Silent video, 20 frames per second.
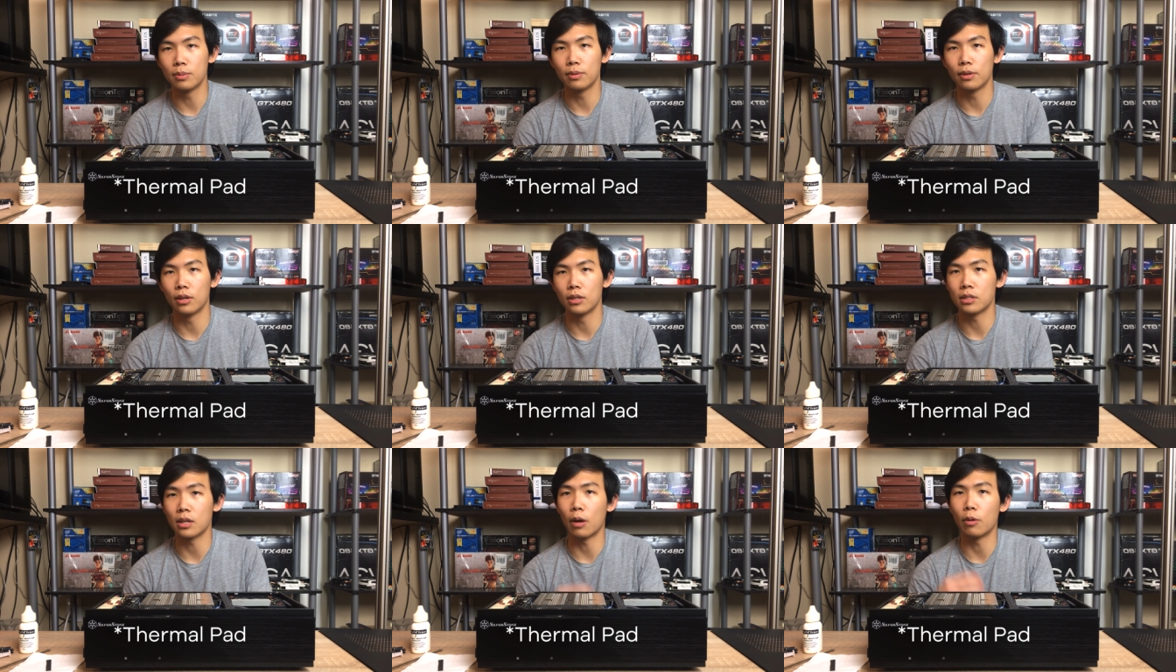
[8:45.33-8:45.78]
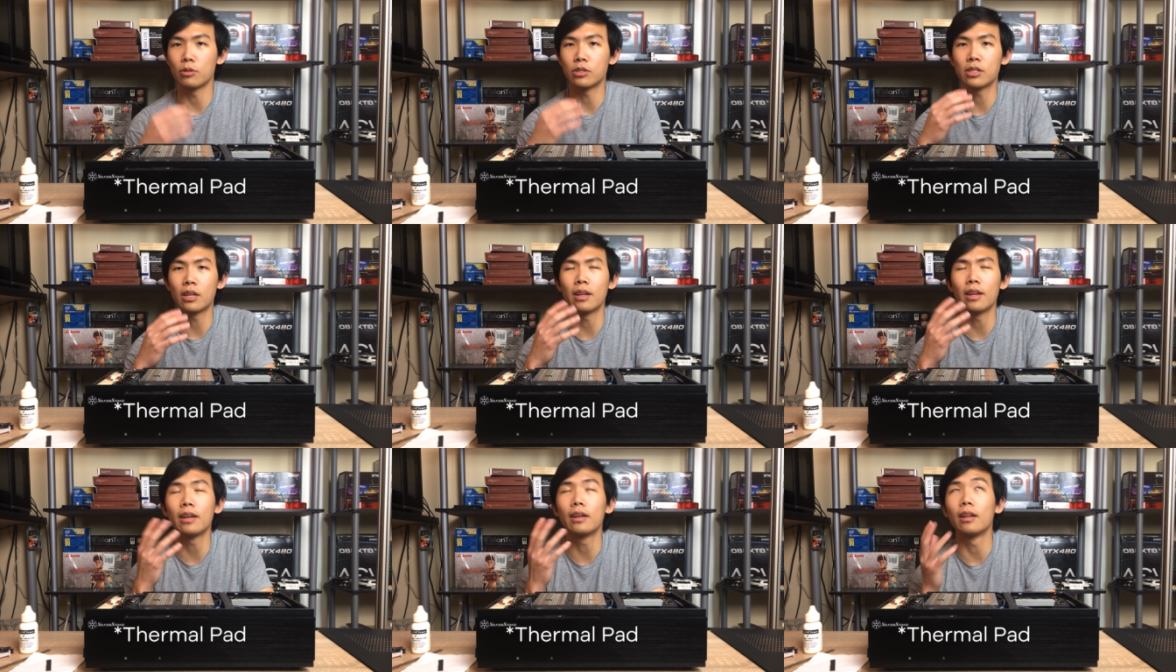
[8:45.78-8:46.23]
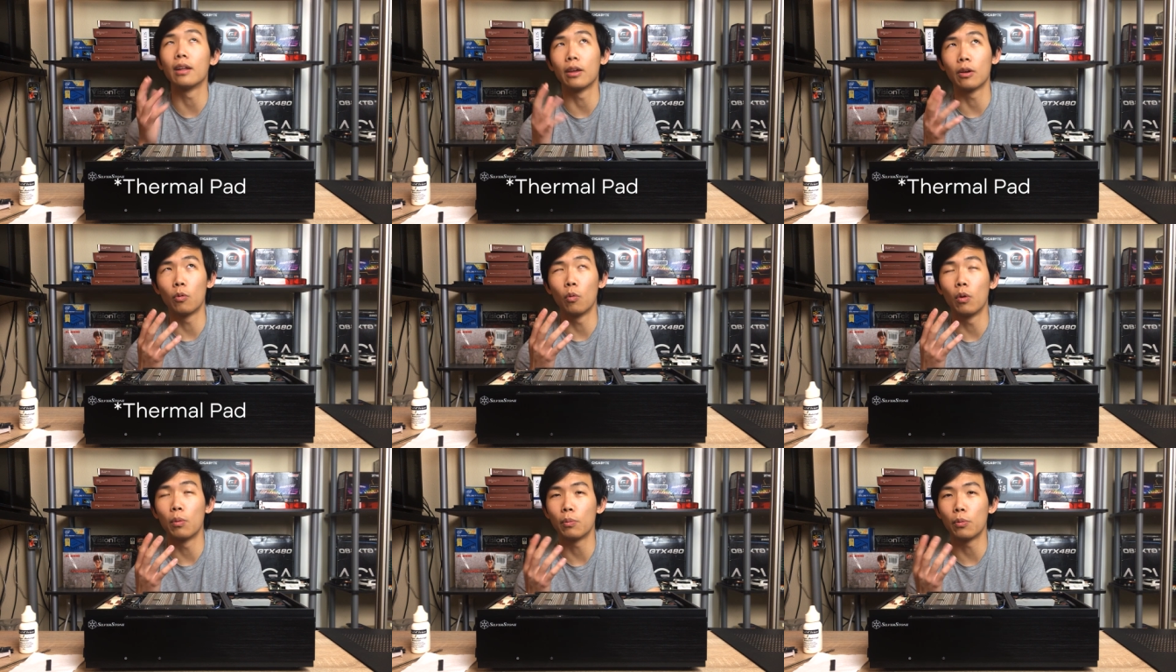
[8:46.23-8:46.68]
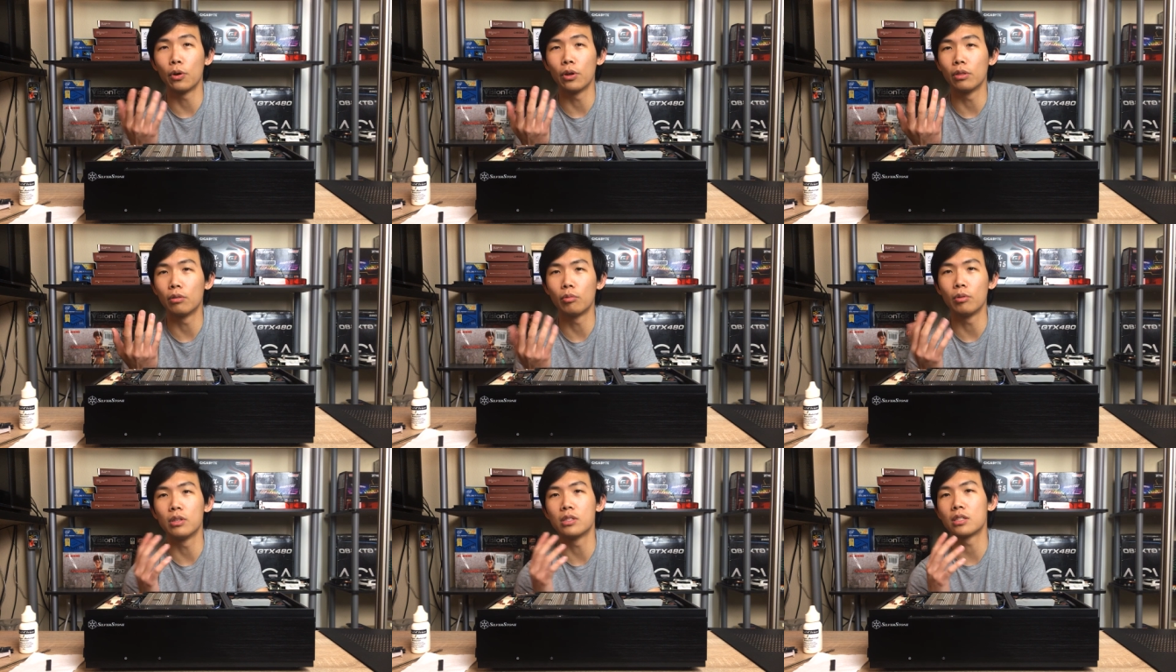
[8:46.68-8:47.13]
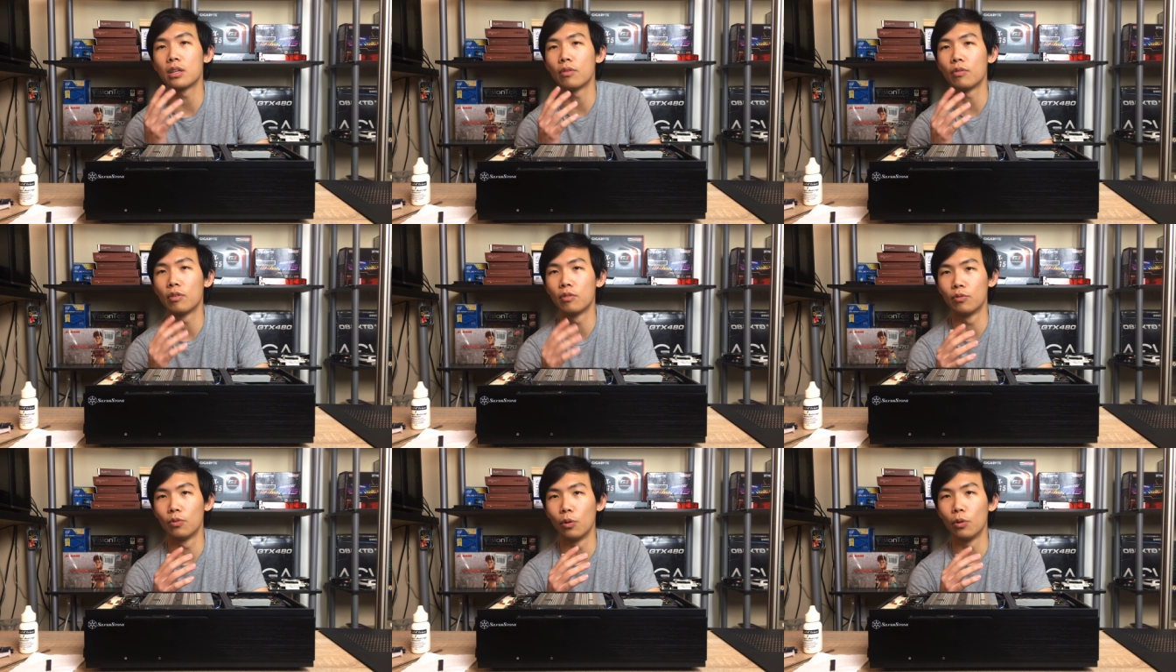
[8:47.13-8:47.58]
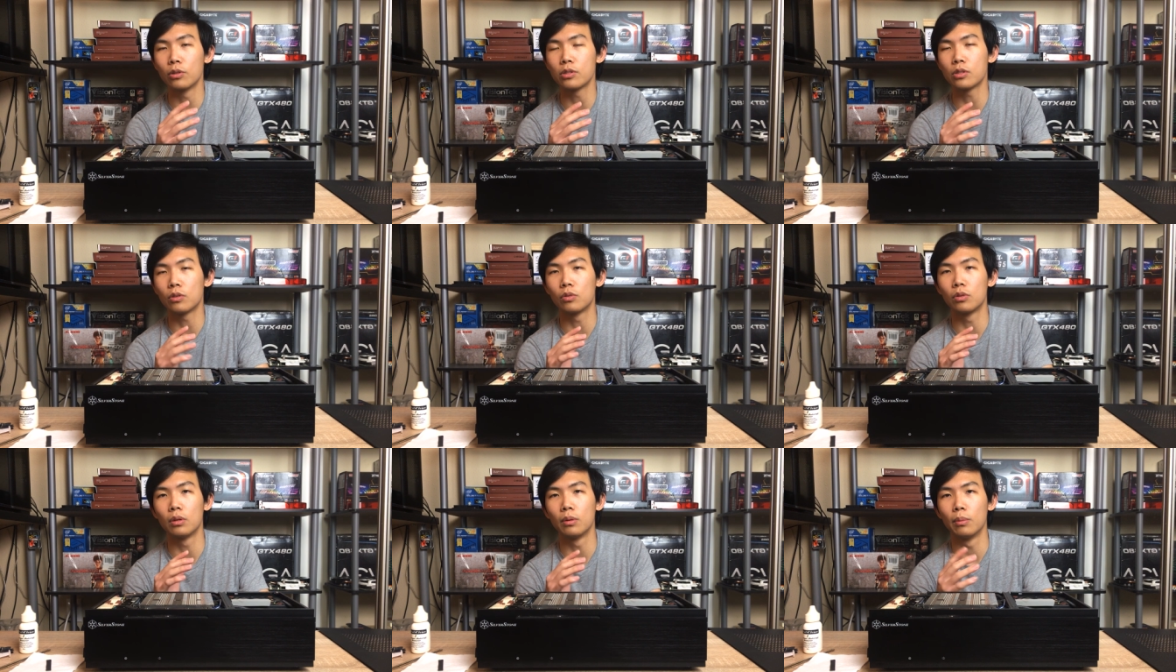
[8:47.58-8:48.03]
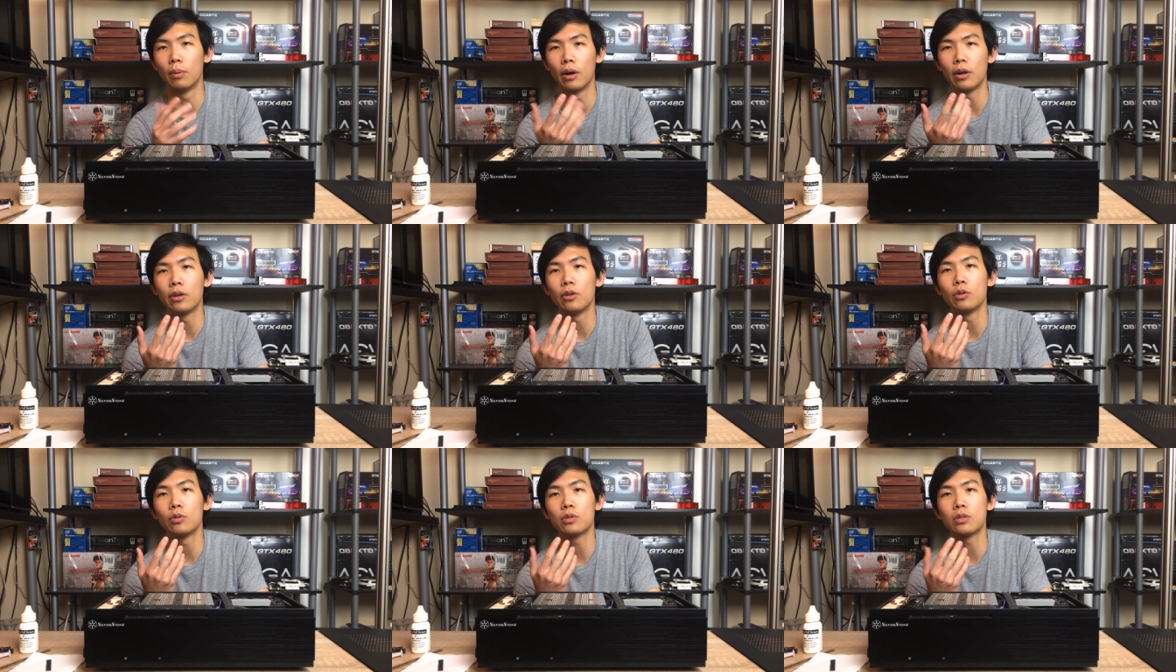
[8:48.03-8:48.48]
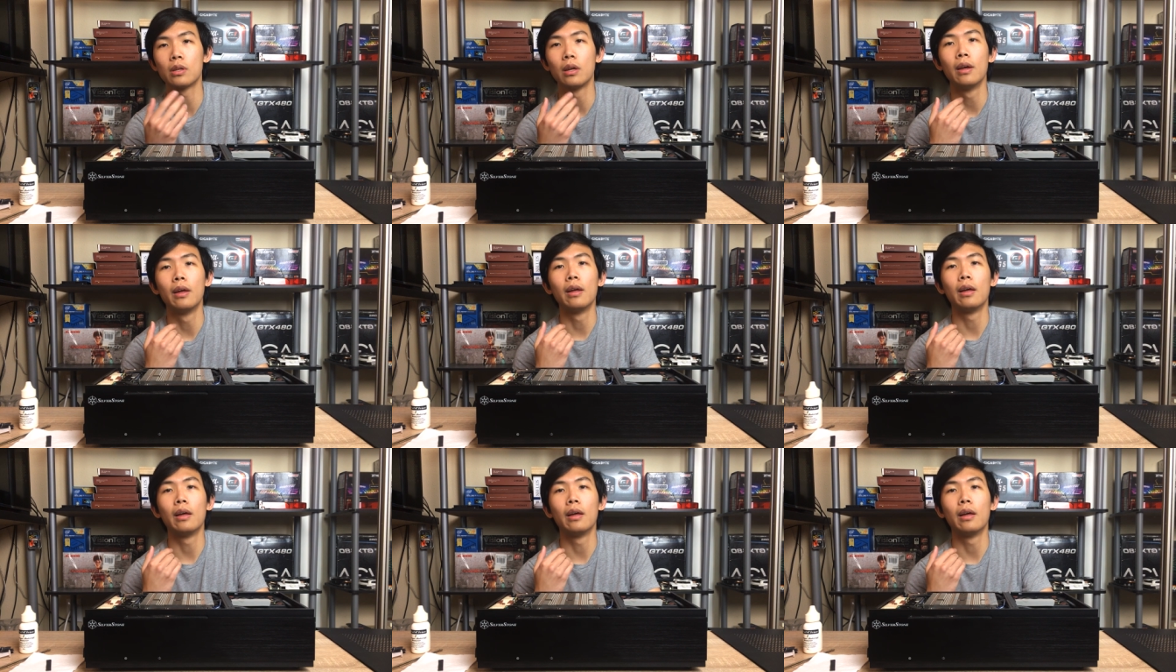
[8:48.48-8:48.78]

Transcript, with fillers: because I was setting like one point three seven volts under BIOS,